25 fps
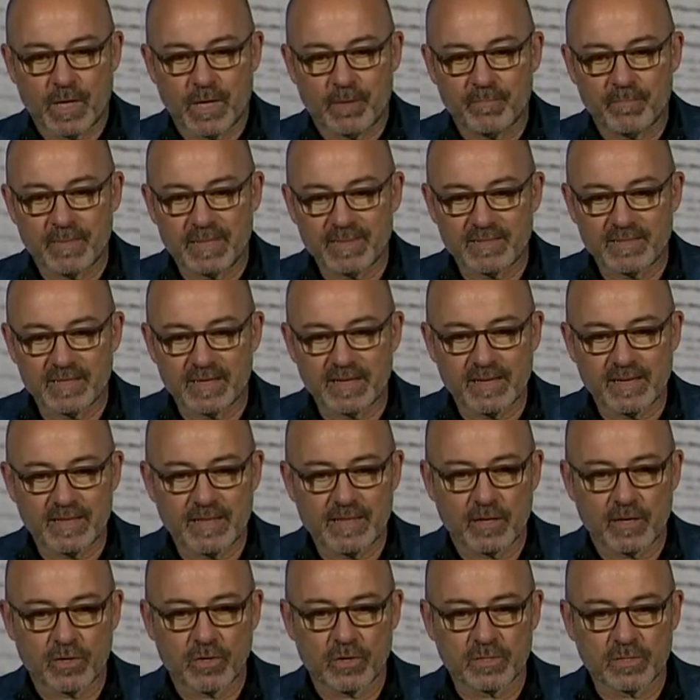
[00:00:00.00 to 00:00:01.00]
better off
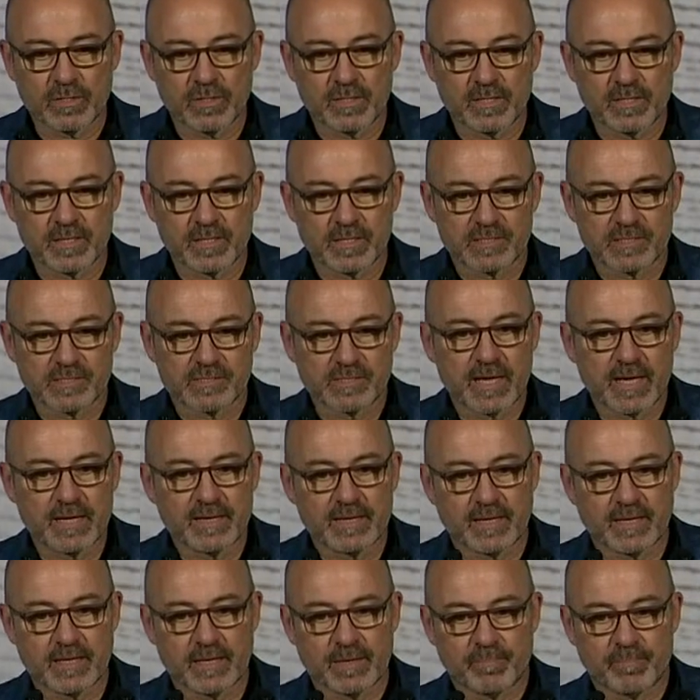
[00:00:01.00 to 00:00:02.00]
countries, we have to
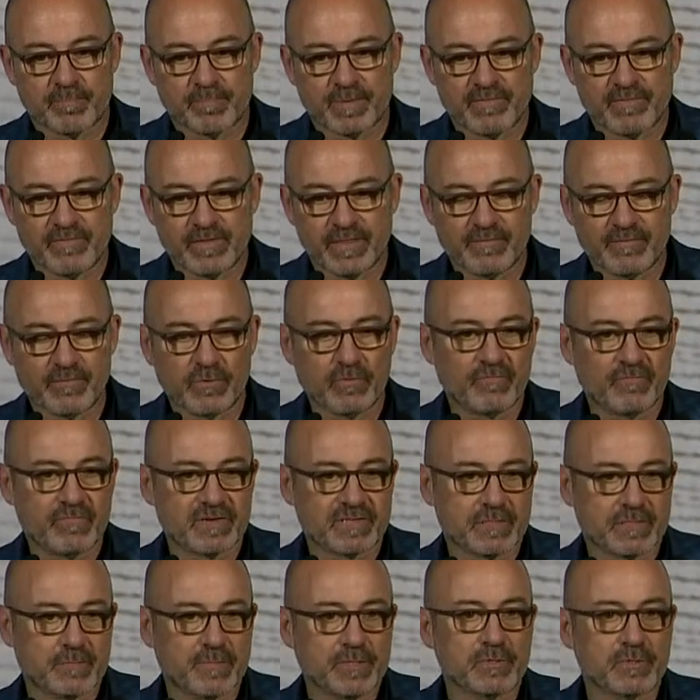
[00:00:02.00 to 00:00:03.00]
maintain an
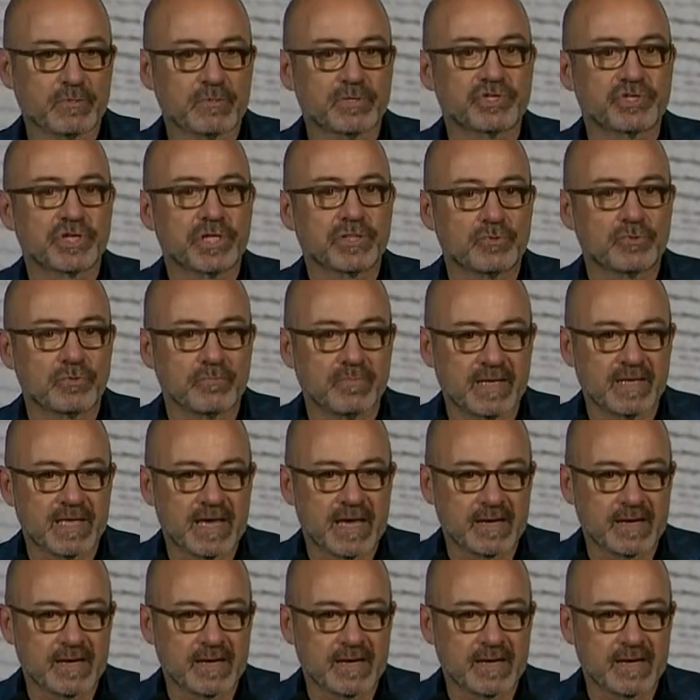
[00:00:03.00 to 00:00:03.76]
international agreement